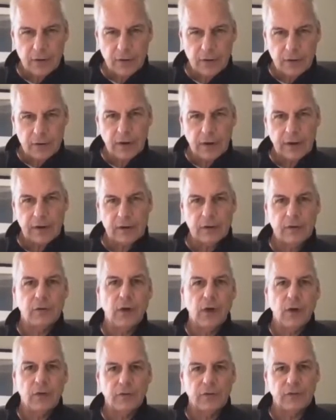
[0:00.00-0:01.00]
and
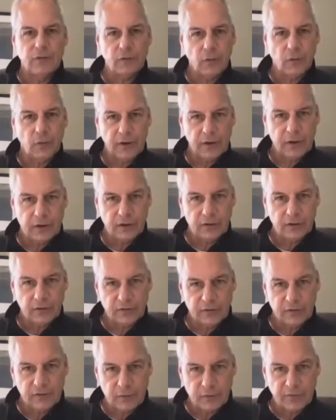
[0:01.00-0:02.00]
the story because
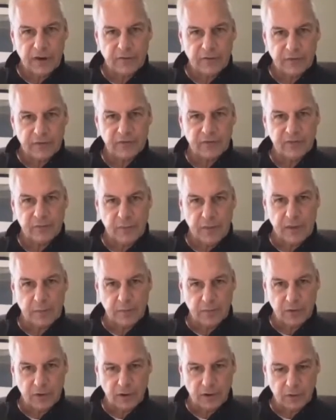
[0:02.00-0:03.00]
it's the preface of my
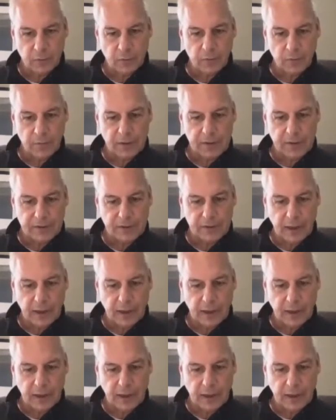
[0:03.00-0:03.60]
book, but